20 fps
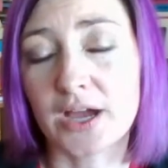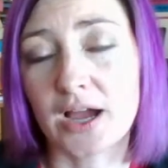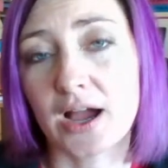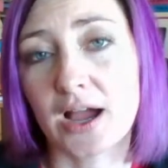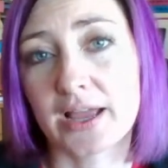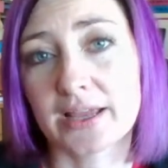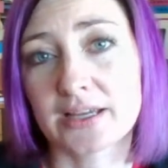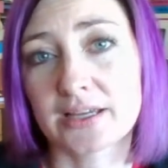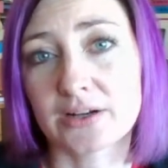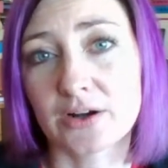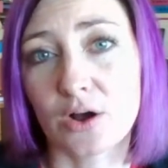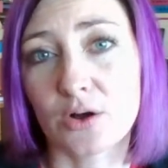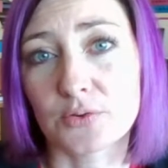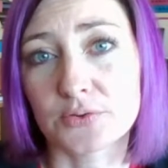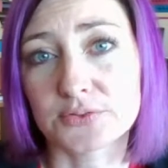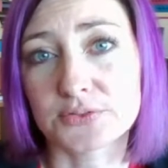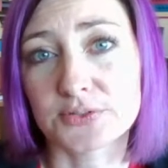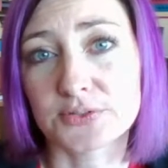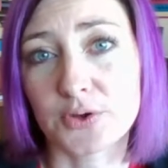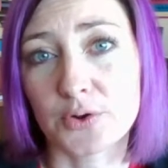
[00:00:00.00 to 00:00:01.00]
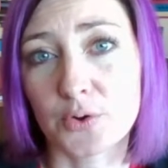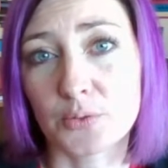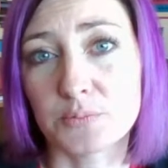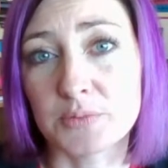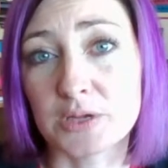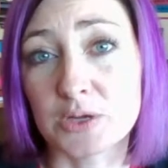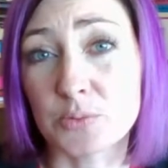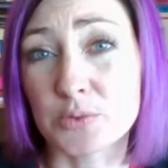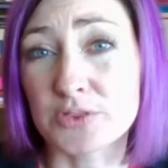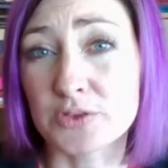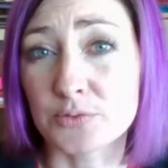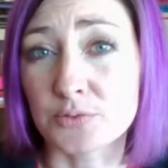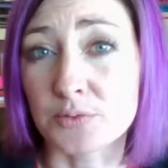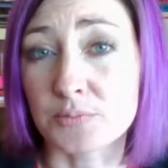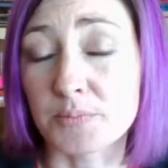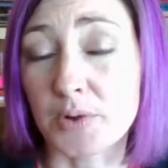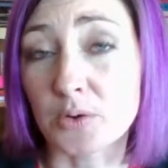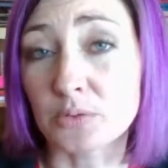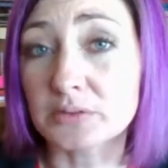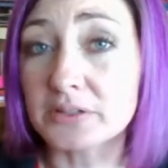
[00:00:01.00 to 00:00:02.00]
I can also meet with you
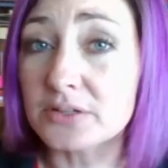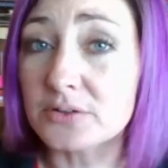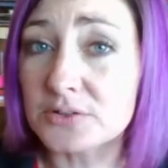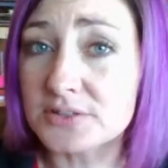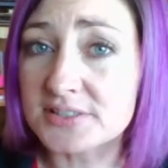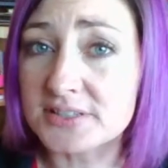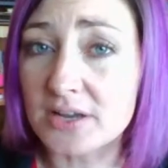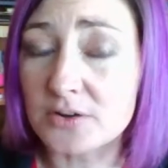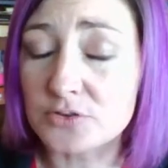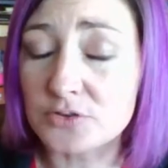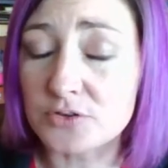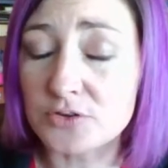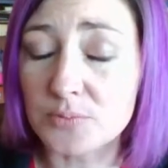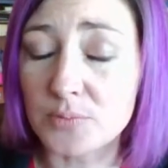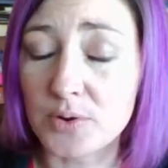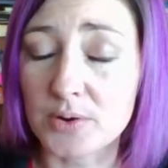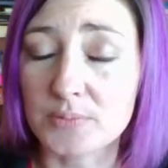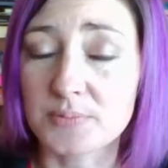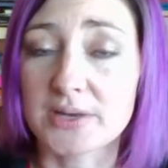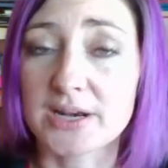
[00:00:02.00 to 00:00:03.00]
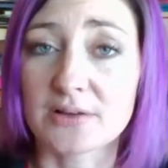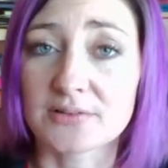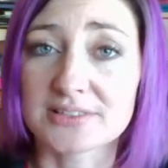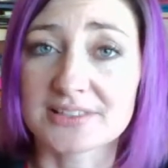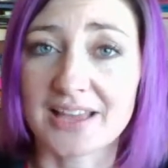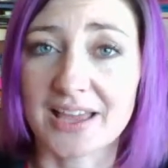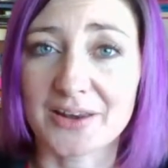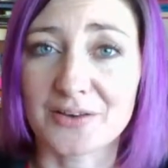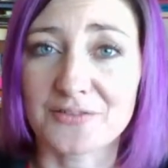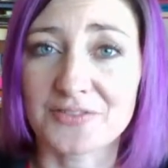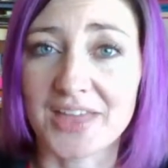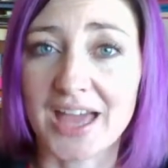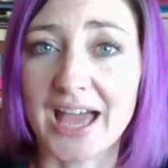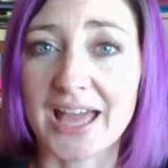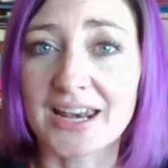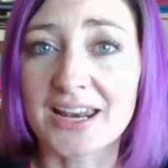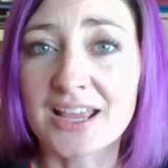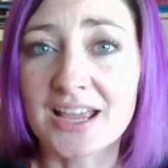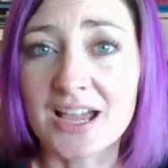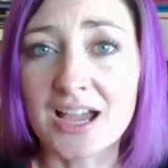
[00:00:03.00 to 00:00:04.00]
remotely or schedule an appointment outside of
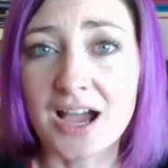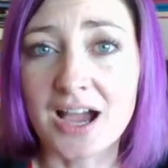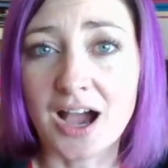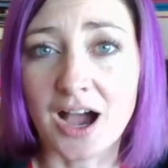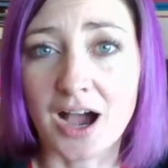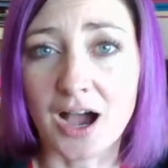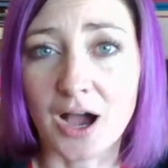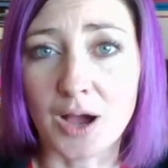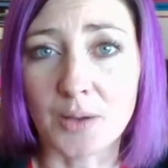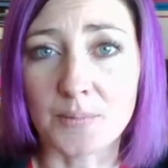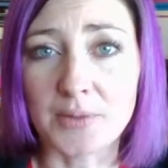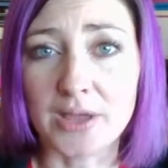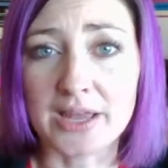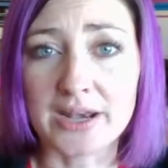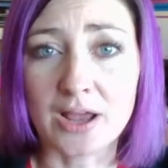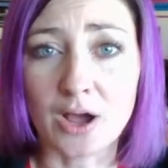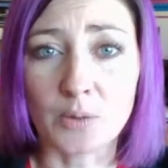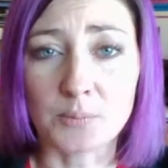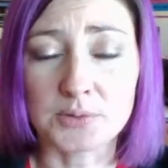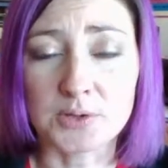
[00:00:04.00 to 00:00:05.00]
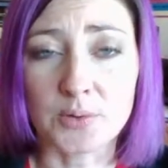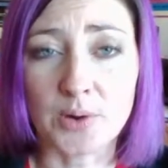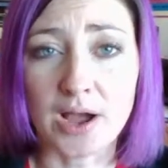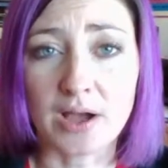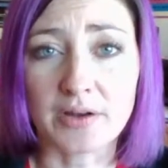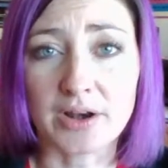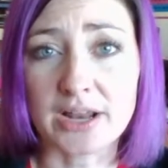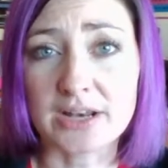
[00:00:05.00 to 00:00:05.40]
that and help you out.